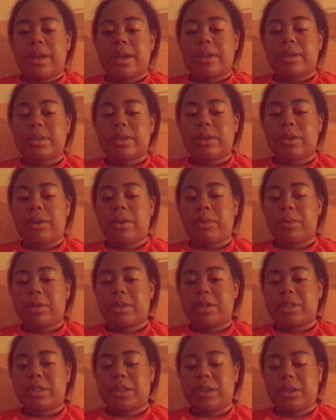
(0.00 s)
So I'm going
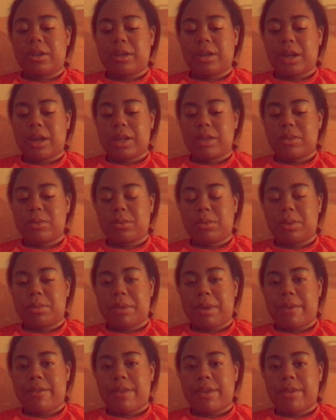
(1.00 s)
to tell you guys what
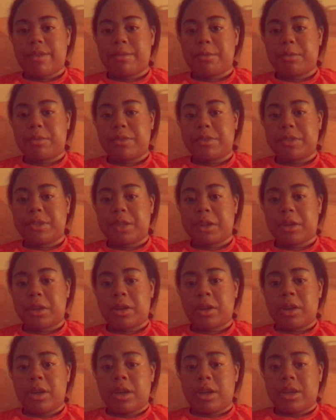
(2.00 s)
my favorite movies are:
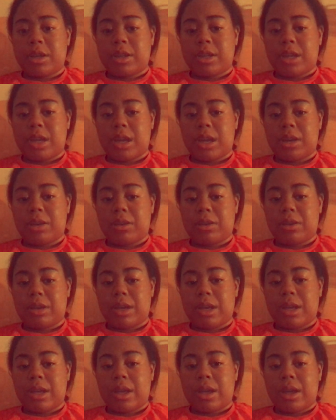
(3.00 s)
Carrie,
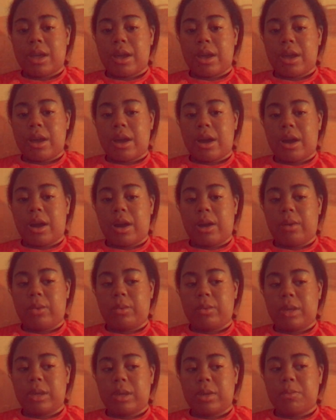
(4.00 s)

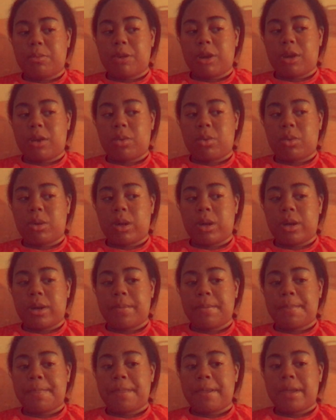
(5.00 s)
Halloween Part One,
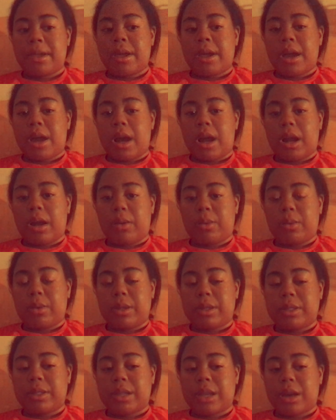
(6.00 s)
Halloween
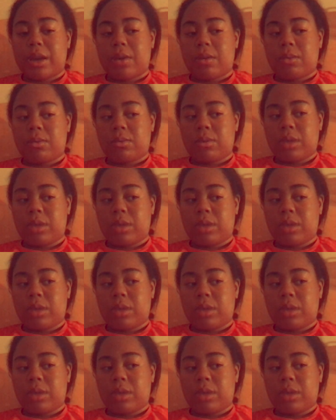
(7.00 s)
Town,